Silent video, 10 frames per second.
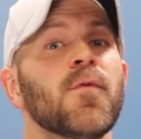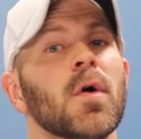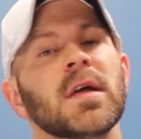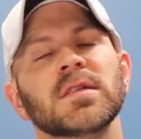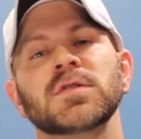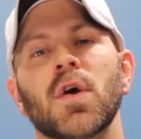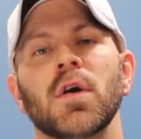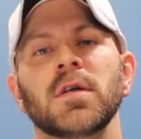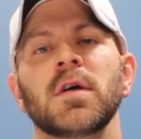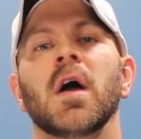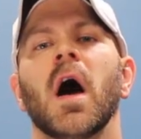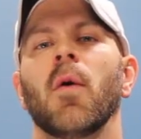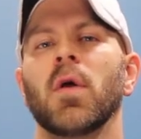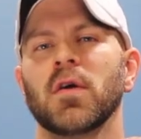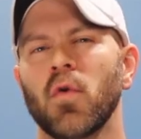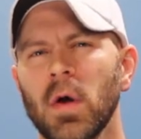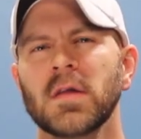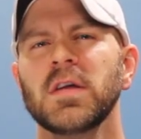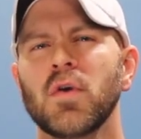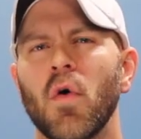before I get started, I want to
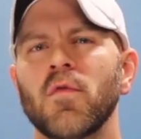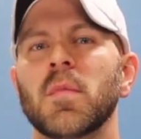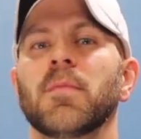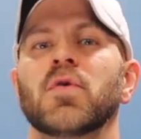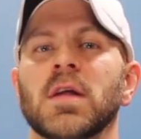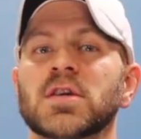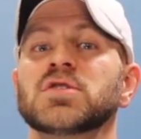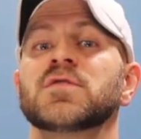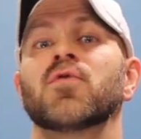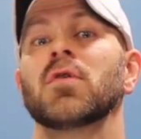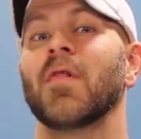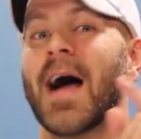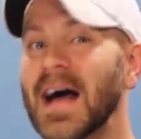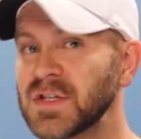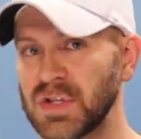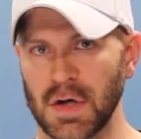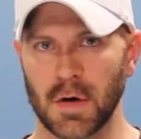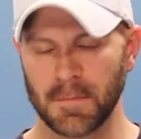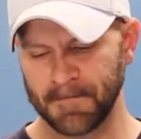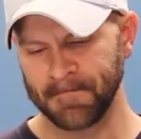quickly go over my predictions for last
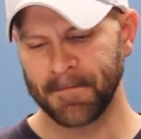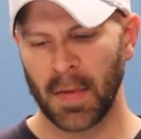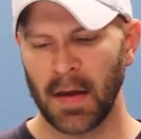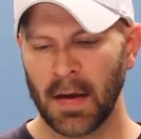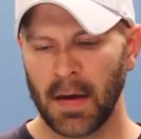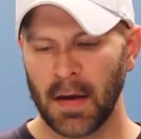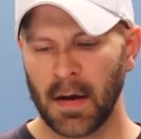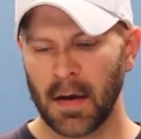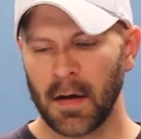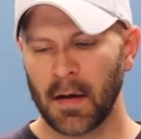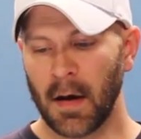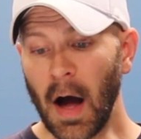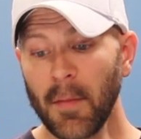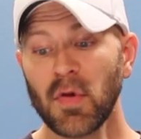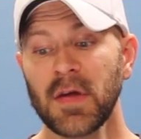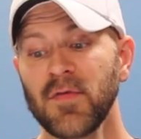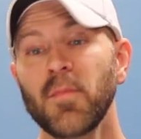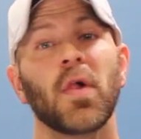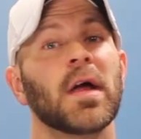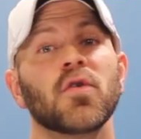year. I believe
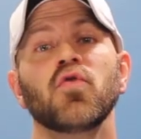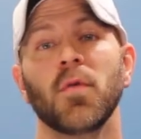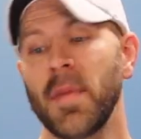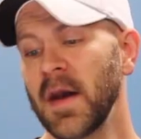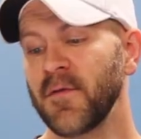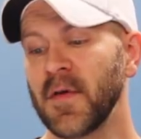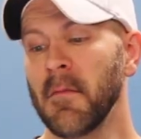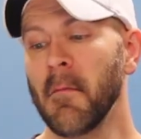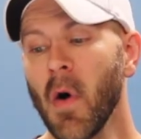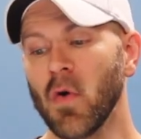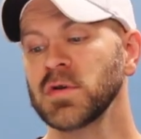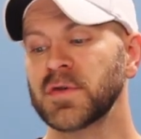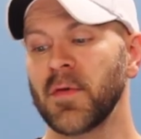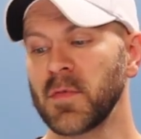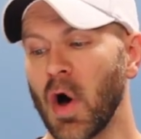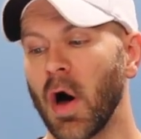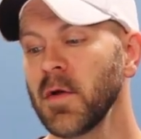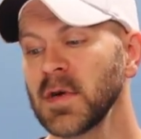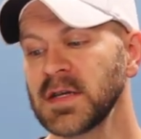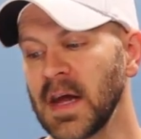the player who will benefit most from
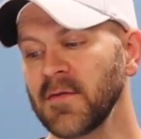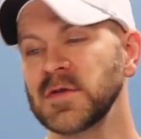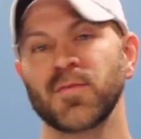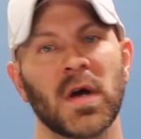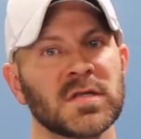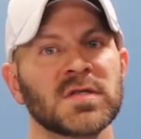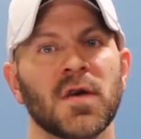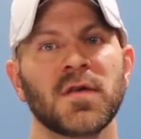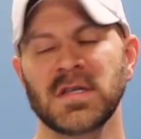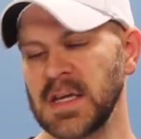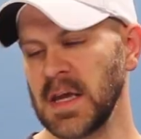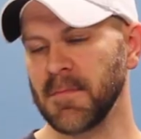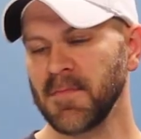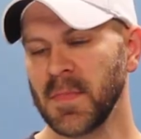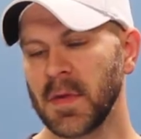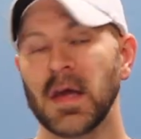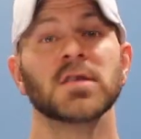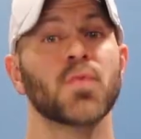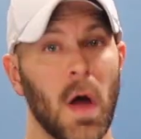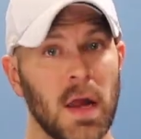Connor McDavid's presence on the team
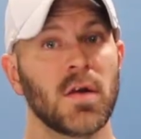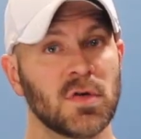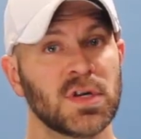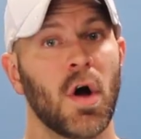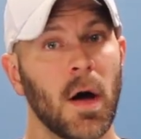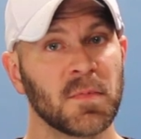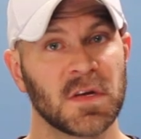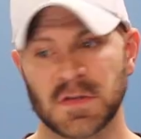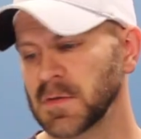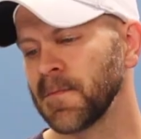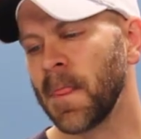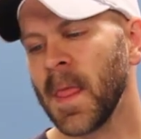is Ryan Nugent-Hopkins.